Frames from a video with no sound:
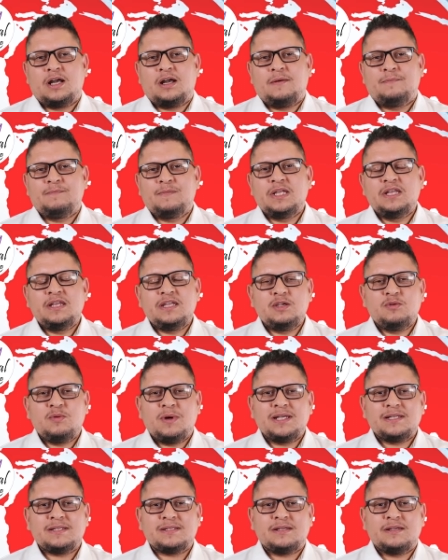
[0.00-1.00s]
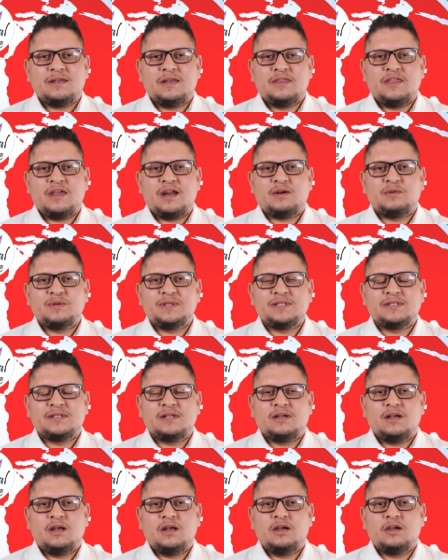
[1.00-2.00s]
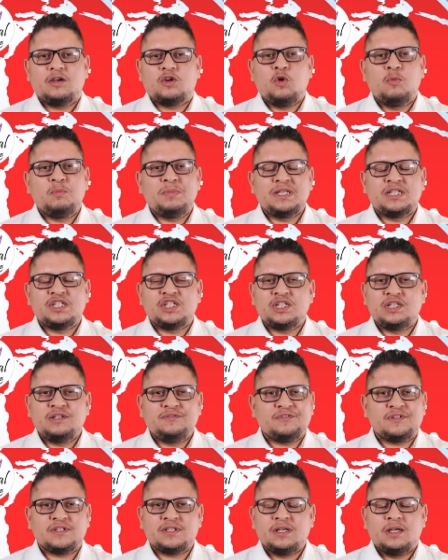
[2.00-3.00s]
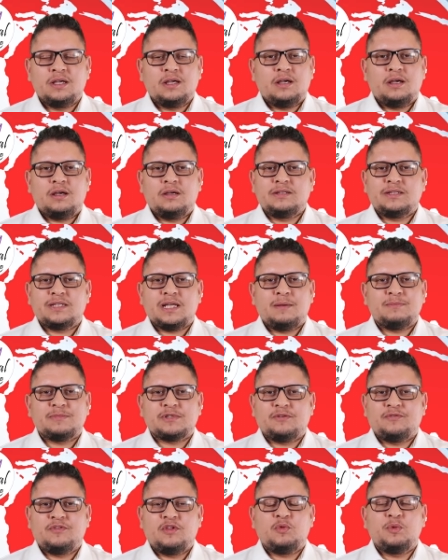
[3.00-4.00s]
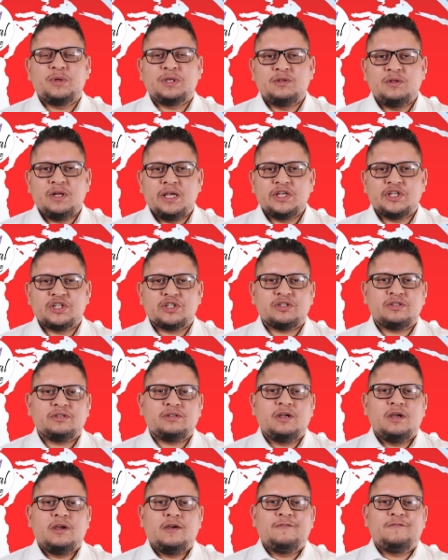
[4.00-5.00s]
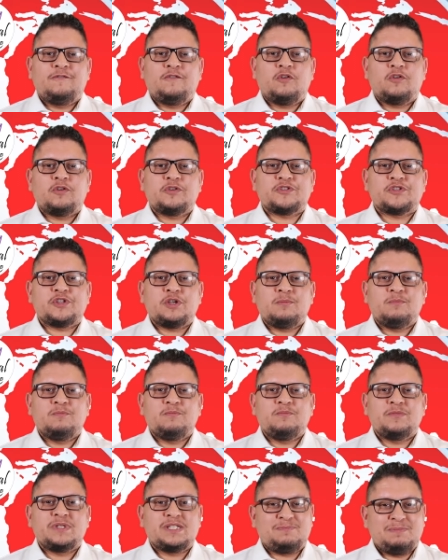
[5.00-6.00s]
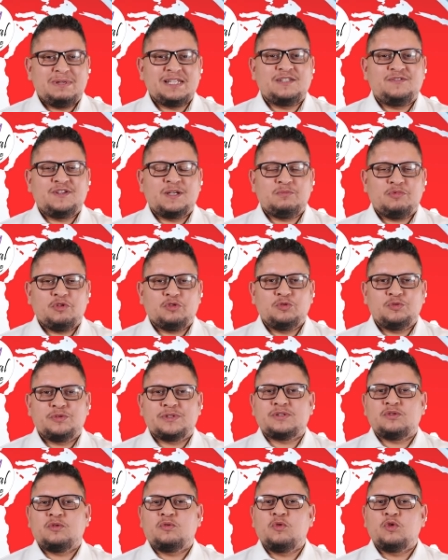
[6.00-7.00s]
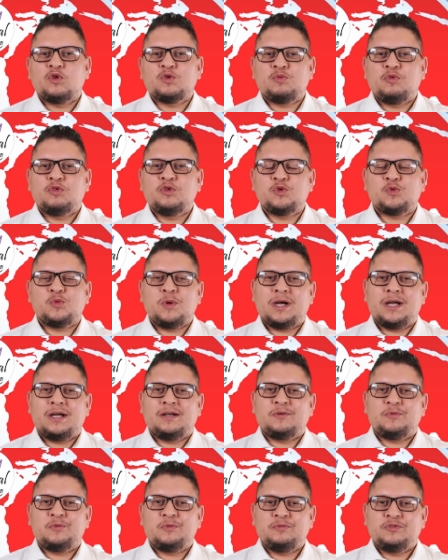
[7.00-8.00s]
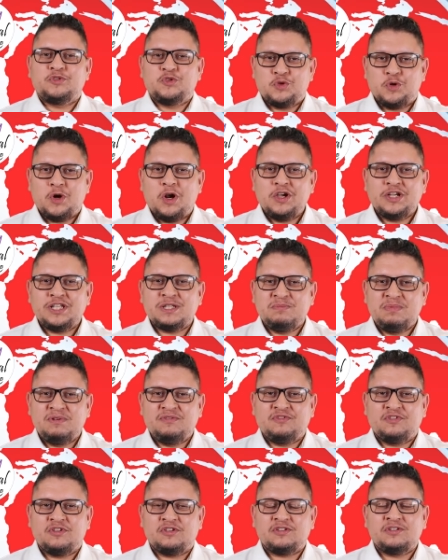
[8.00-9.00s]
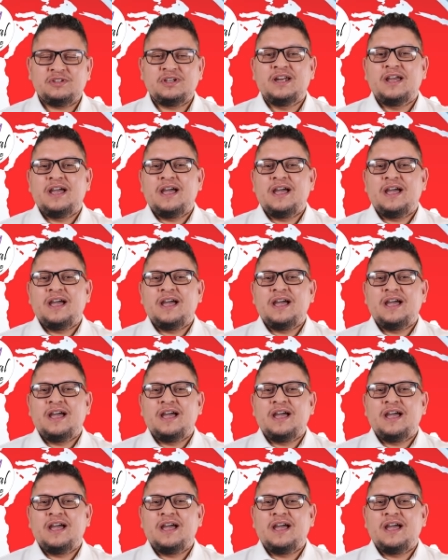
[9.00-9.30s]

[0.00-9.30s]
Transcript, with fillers: um, in the US, there is a, a complete shift uh, in terms of the regulation for some specific products. So those products were drugs before,